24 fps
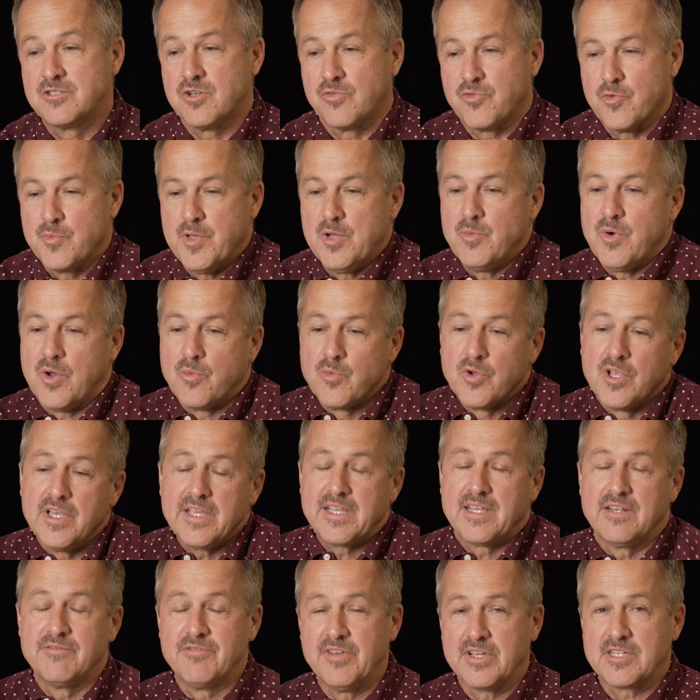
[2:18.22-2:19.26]
So for me, what
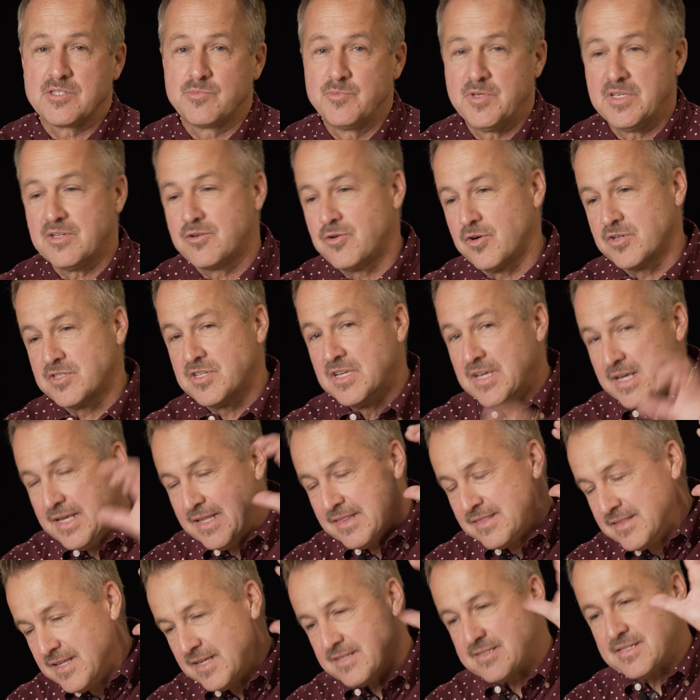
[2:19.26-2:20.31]
really convicts me, of course,
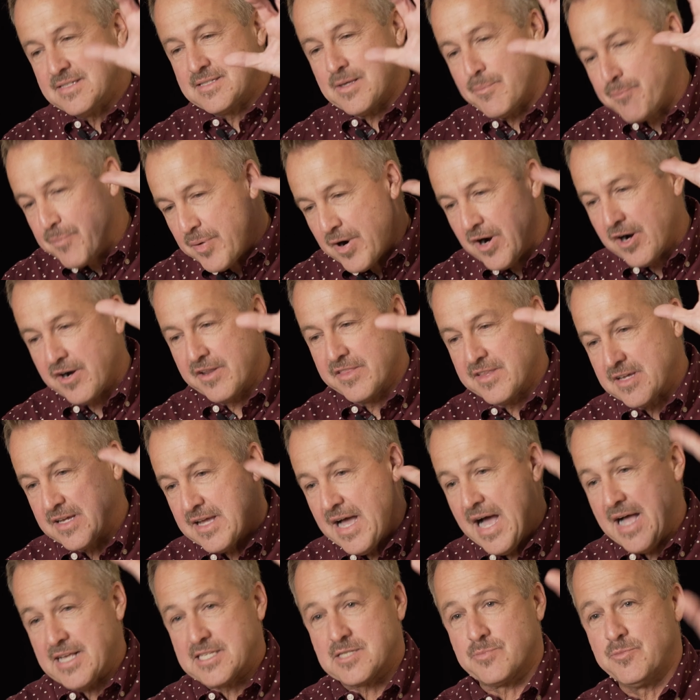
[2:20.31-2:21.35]
this is a part of the
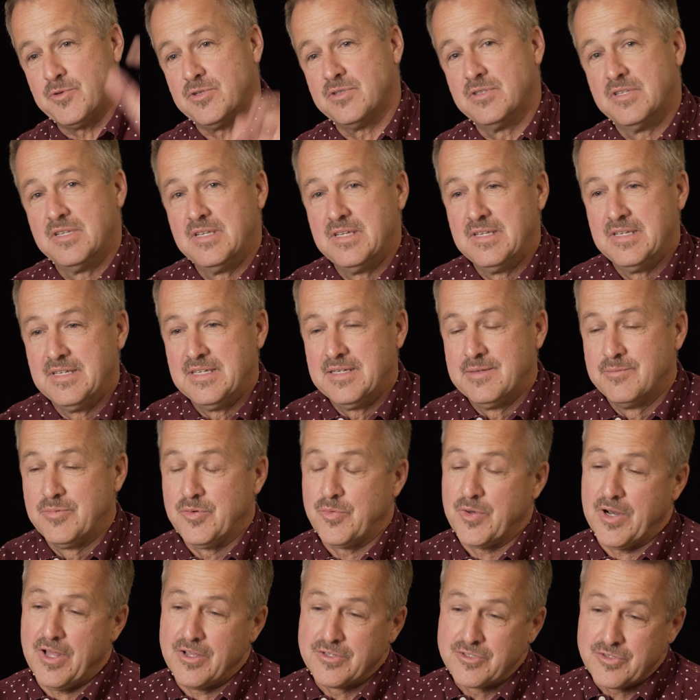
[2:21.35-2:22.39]
gospel.
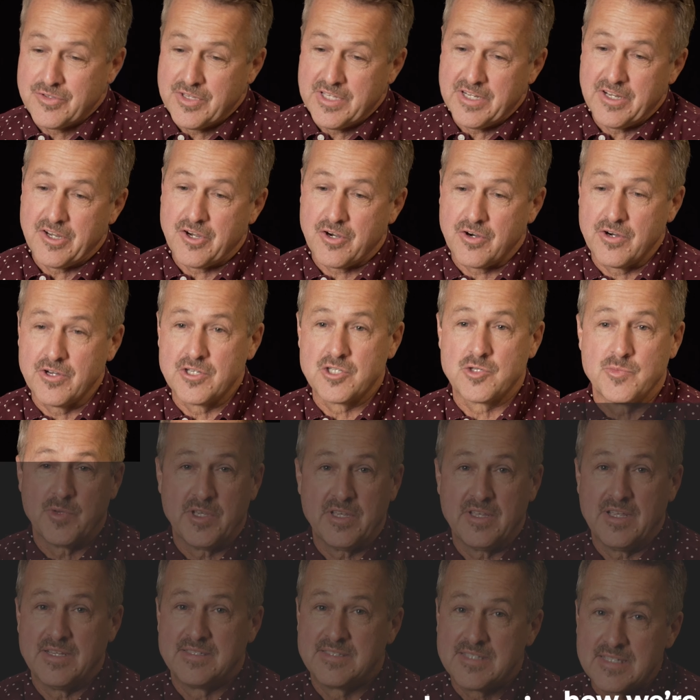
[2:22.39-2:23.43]
But what also then encouraged
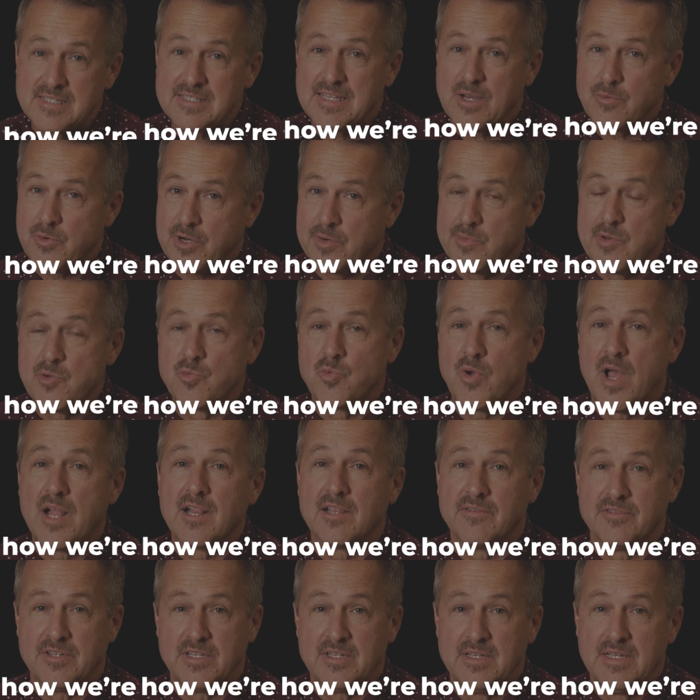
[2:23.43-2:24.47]
me is this is how we're going to be
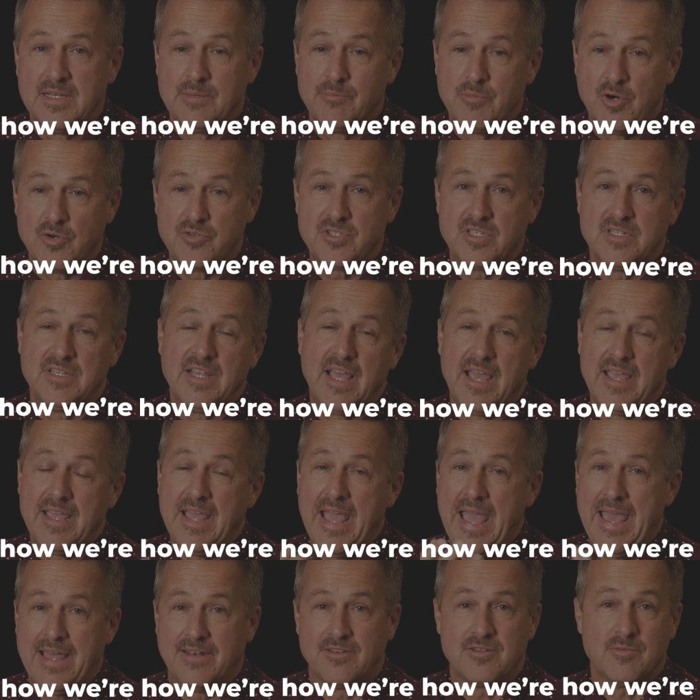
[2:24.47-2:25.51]
relevant both
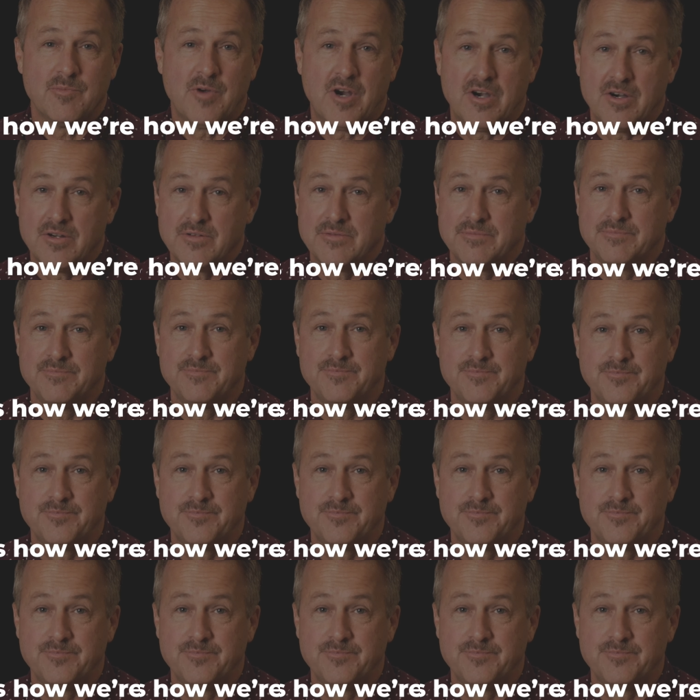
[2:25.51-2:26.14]
today and tomorrow.